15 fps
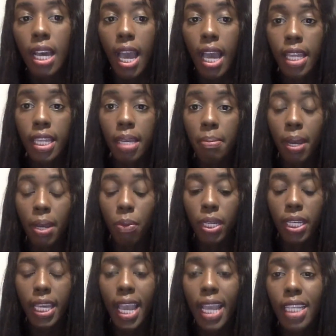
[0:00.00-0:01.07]
And then by
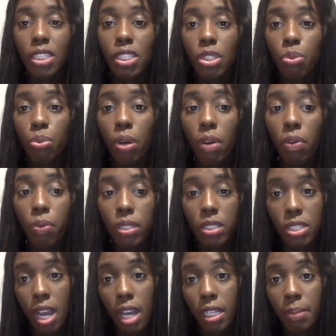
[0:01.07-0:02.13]
week 8 to 12, we're
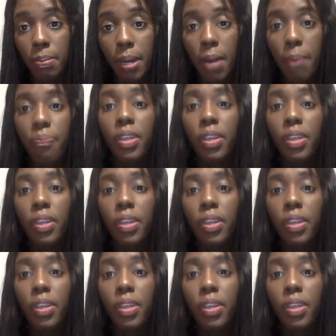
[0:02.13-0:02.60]
talking about